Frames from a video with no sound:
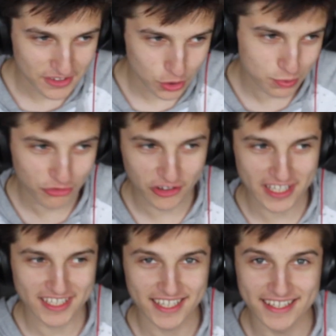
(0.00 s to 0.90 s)
the
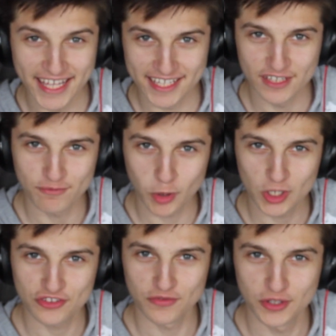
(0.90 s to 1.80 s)
profanity and negative
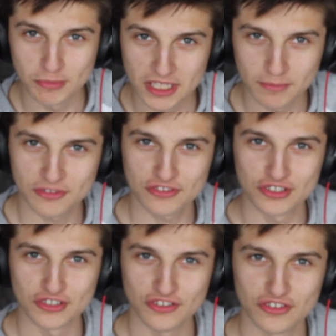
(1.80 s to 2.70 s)
parts of the memes
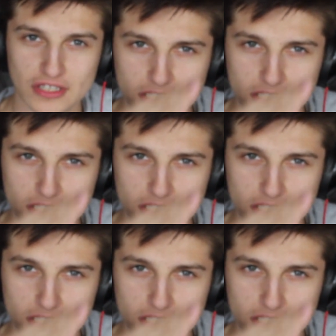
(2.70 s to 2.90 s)
to